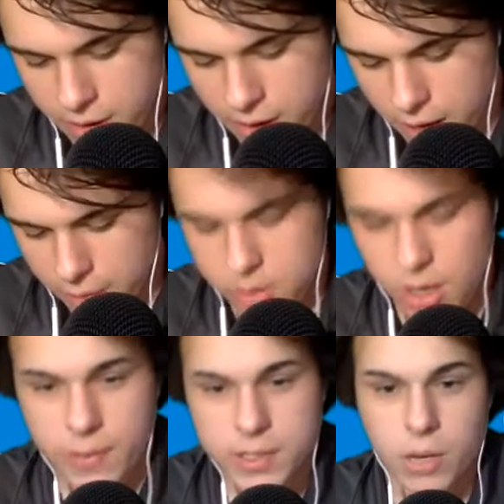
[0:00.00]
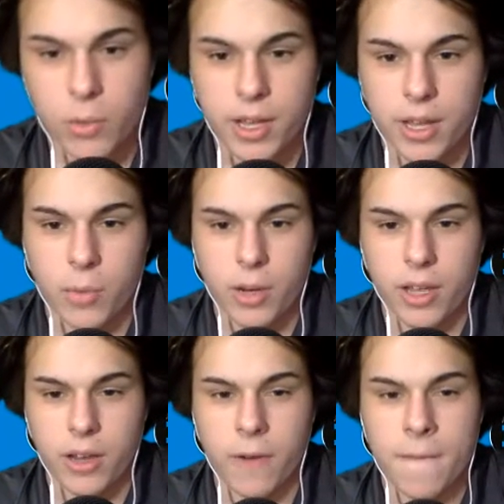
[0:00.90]
So obviously you want to get a win
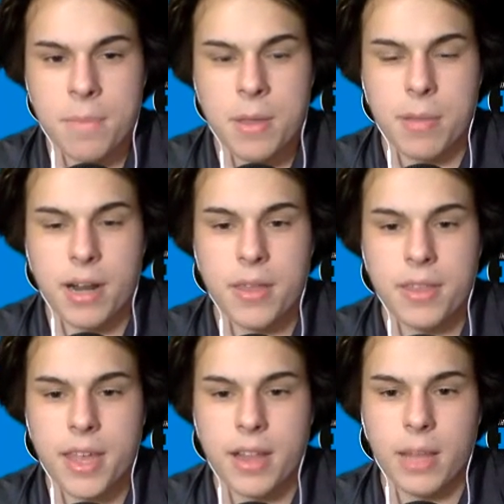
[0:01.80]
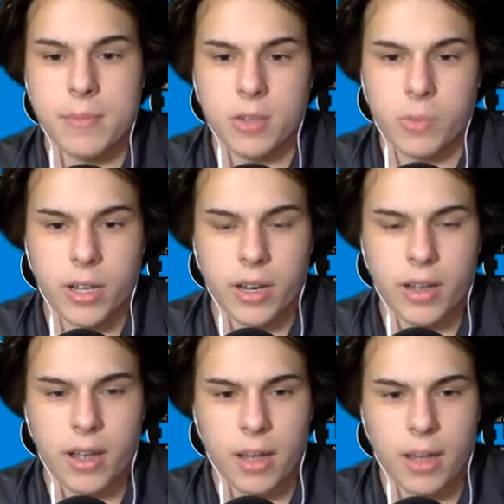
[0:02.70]
here, but I think that Clemson win,
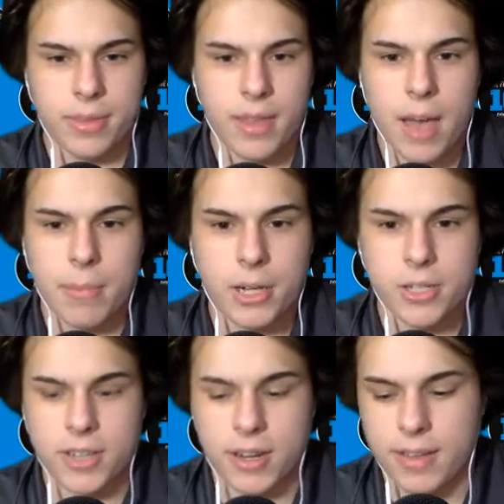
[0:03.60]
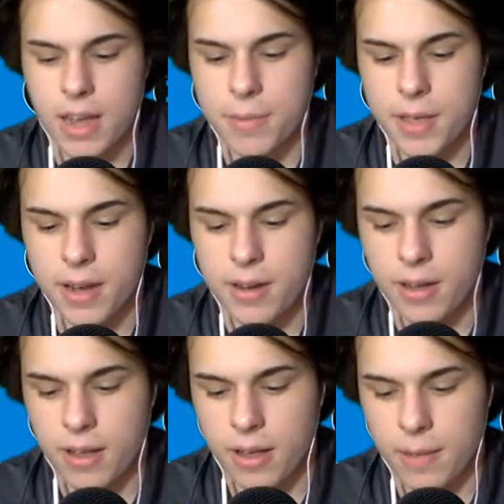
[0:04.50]
not much is going to top that.
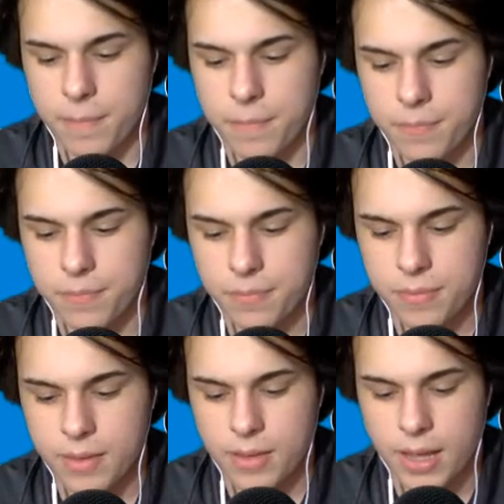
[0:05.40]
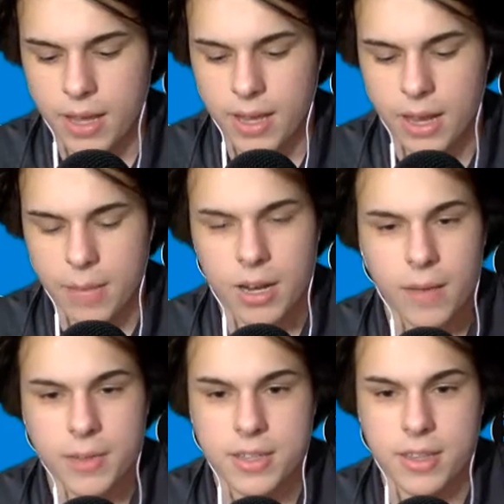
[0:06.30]
And I mean,
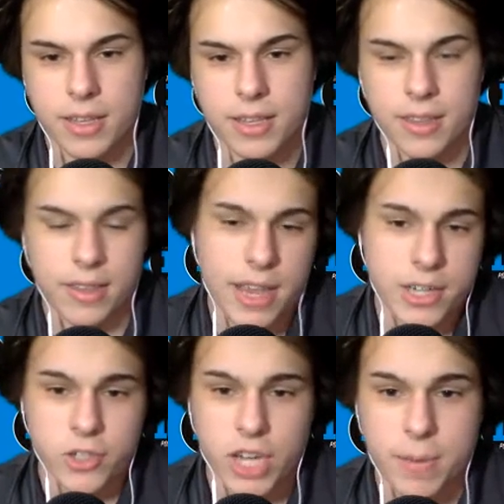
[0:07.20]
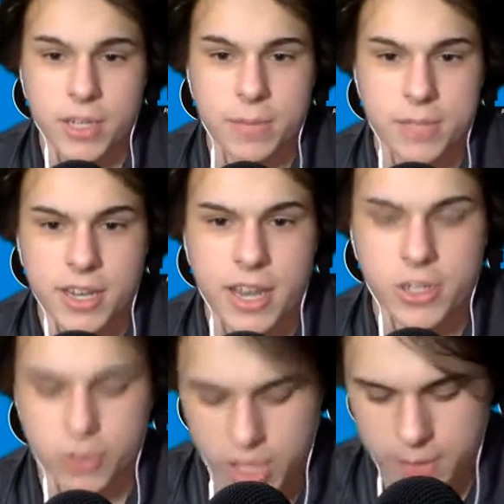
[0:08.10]
obviously the national championship is the
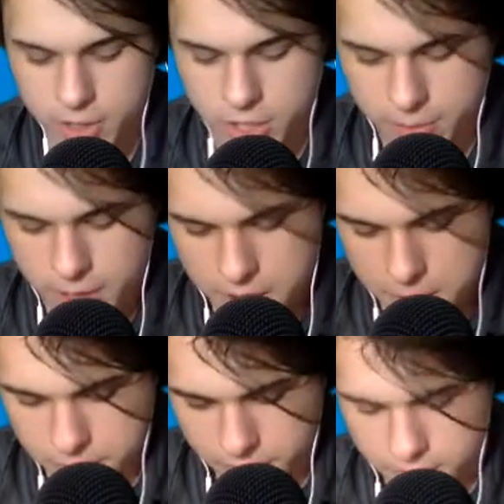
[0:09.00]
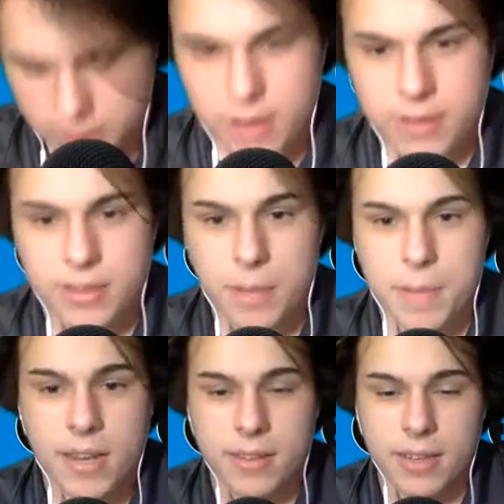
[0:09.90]
national championship, but to
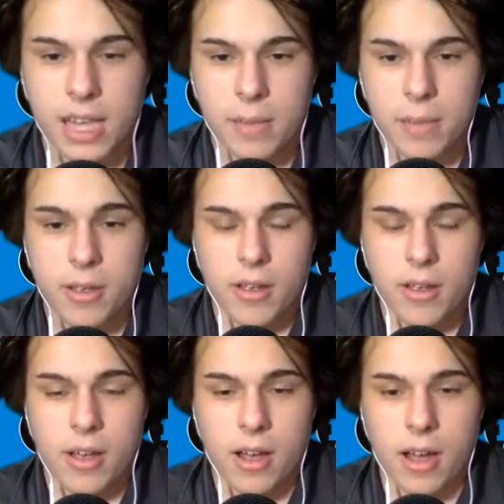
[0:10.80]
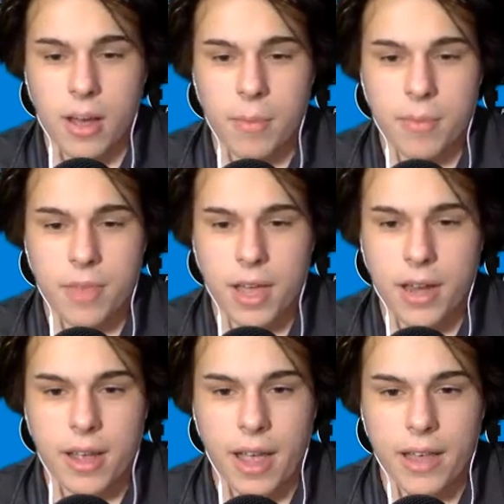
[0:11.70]
beat a team
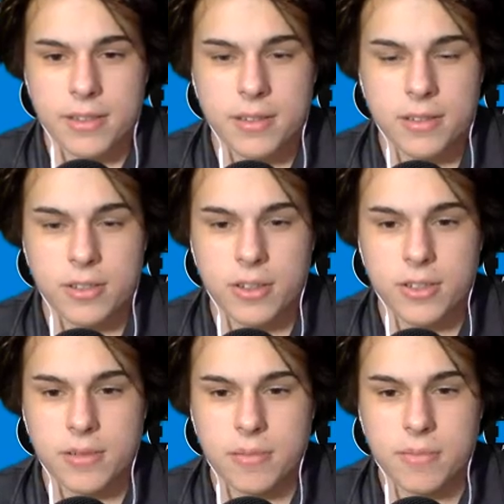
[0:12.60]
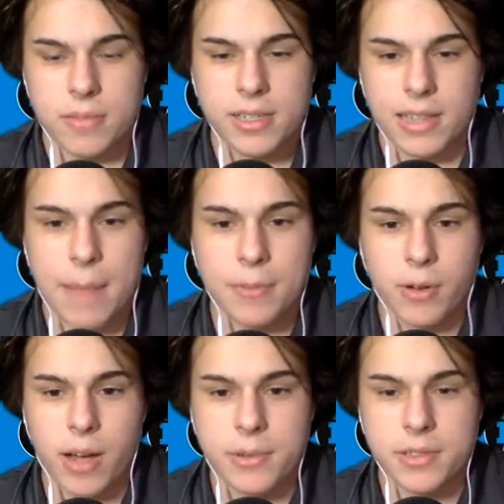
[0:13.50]
that has just slapped
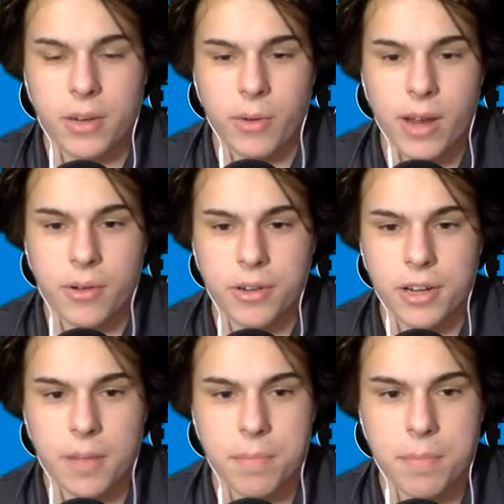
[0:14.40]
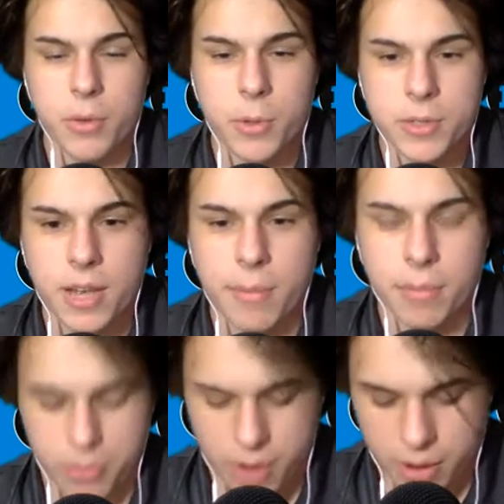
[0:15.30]
Ohio State around and abused them
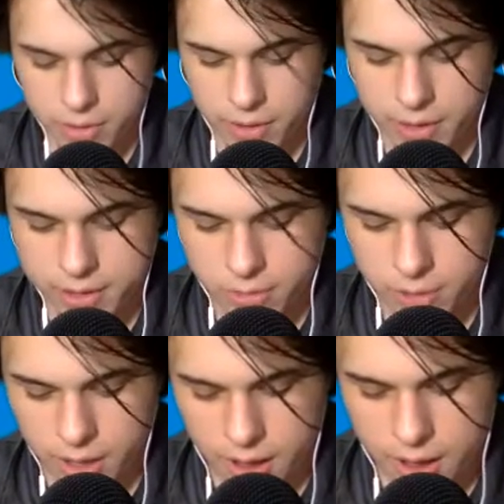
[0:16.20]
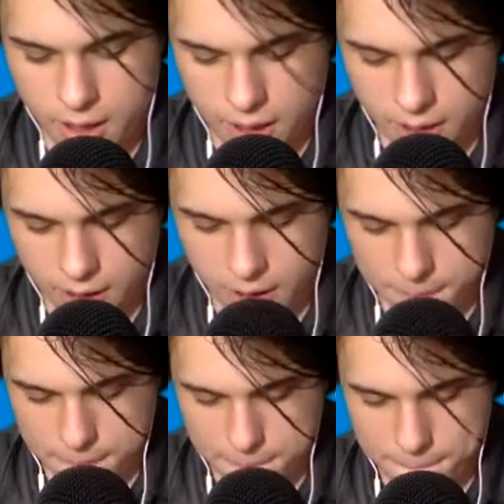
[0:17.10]
throughout their history
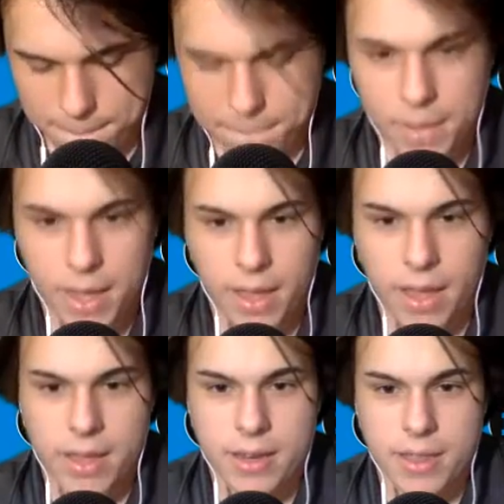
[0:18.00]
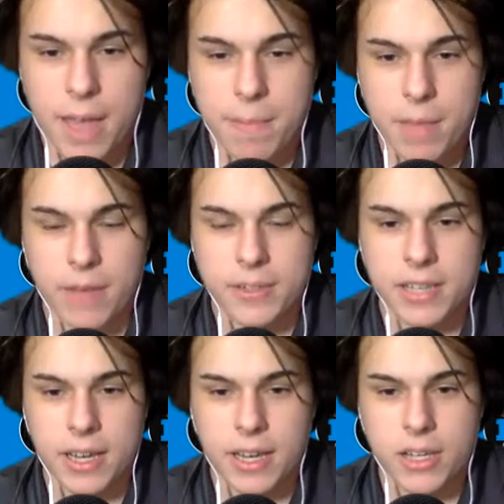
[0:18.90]
in that big of a
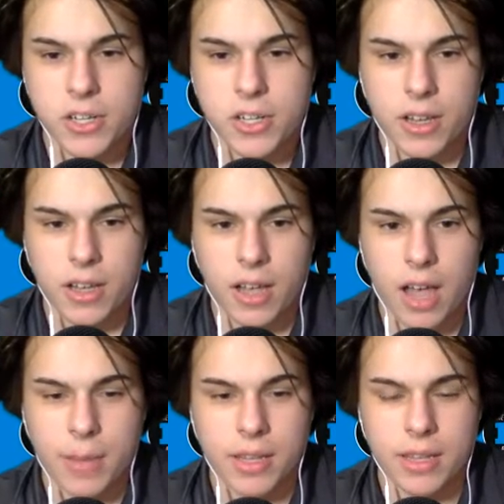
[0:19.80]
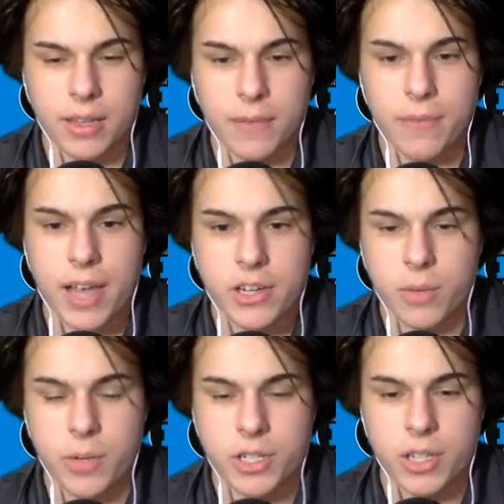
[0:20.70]
stage, in the
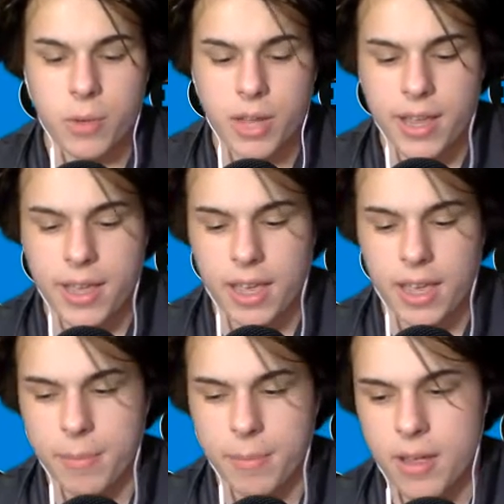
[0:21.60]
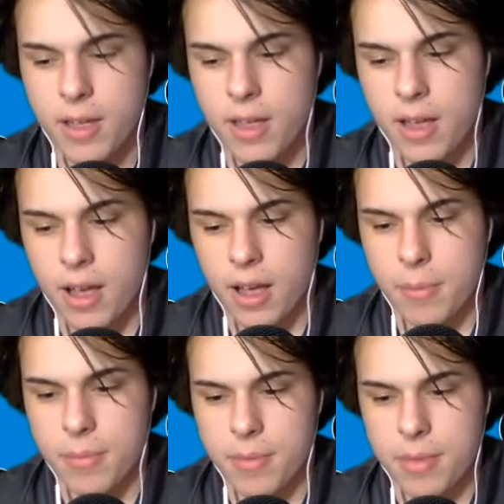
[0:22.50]
fashion in which they won that game,
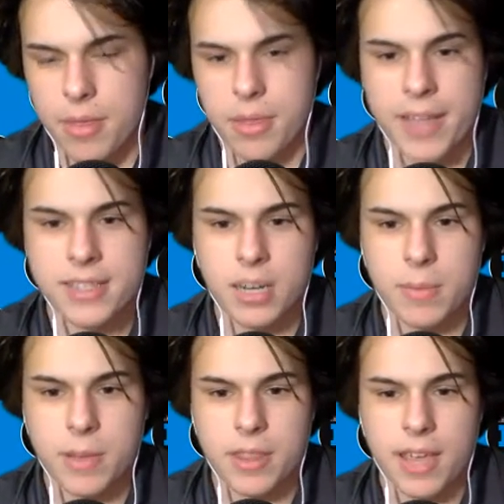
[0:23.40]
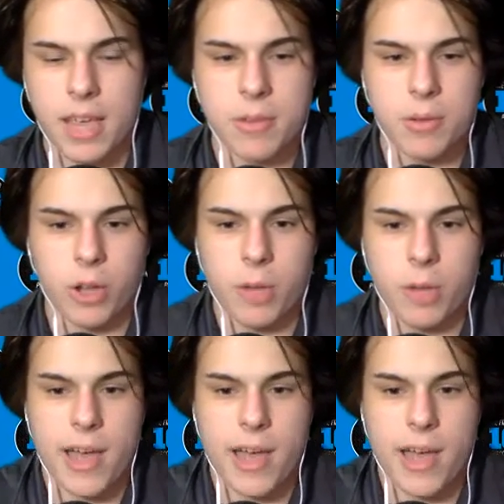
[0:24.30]
that's going to be the game you look back